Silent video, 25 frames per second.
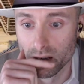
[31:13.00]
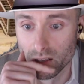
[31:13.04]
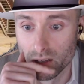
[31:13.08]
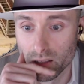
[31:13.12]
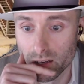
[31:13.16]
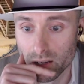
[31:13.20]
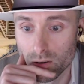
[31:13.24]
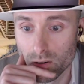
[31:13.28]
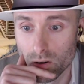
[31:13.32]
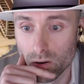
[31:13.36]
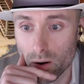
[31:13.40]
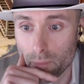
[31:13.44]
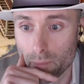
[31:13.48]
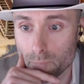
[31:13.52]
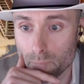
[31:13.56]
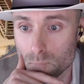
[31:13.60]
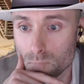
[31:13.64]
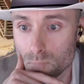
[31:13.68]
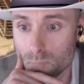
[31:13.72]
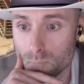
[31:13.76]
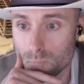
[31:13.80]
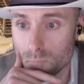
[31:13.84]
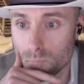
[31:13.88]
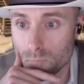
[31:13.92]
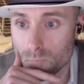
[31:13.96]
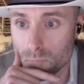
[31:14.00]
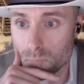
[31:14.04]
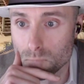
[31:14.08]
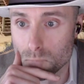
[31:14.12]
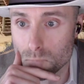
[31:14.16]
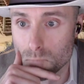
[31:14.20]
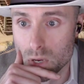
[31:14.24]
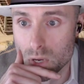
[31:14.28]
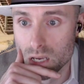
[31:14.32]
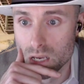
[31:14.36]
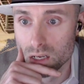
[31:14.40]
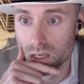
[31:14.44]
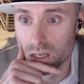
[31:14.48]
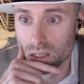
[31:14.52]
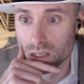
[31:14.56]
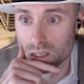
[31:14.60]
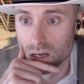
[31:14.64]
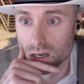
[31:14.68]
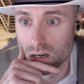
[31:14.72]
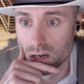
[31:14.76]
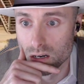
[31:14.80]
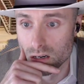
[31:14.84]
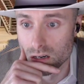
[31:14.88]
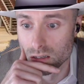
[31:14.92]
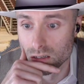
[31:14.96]
They are big
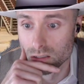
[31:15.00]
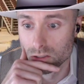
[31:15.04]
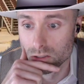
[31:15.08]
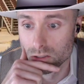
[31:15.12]
cards.